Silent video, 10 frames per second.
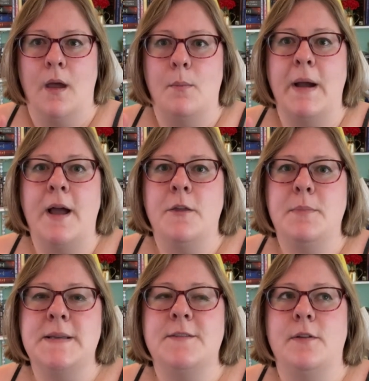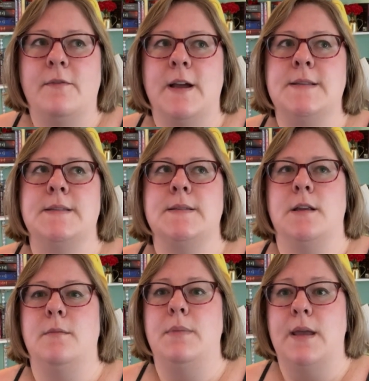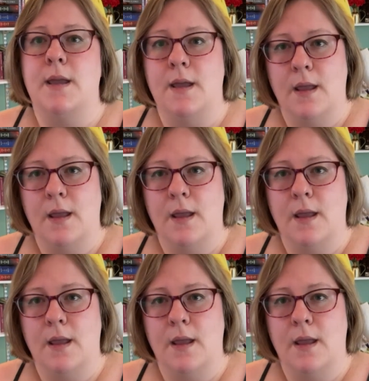My other piece of advice is going to be,